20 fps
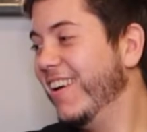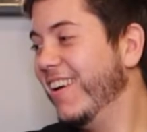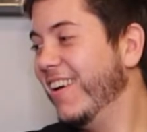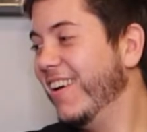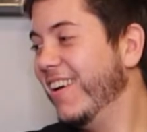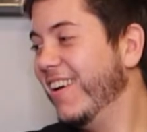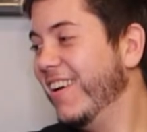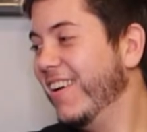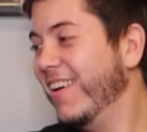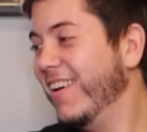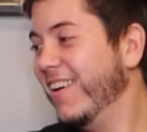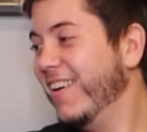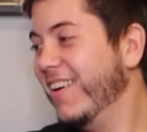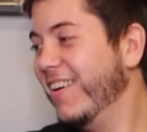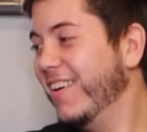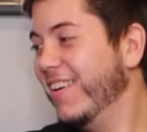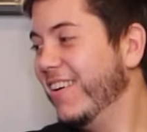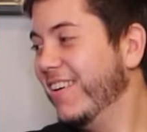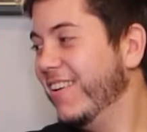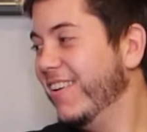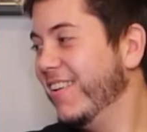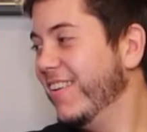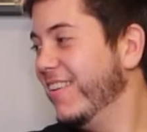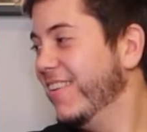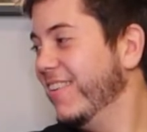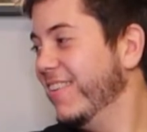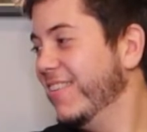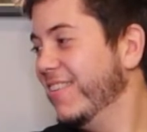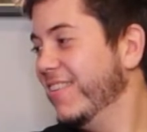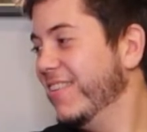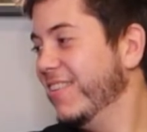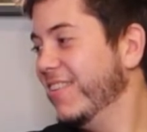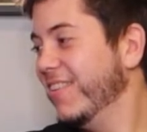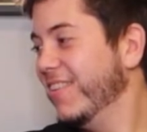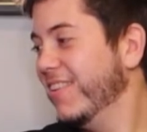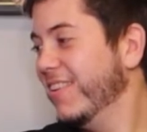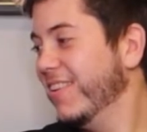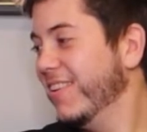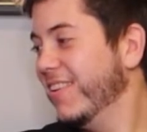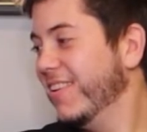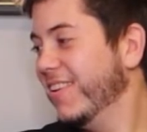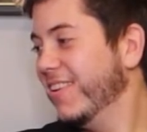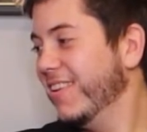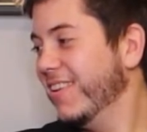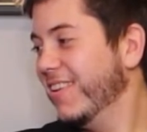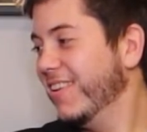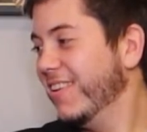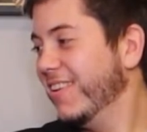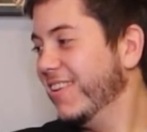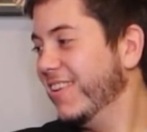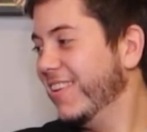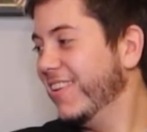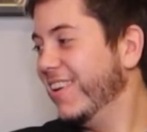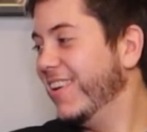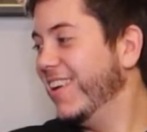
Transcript: This person isn't speaking.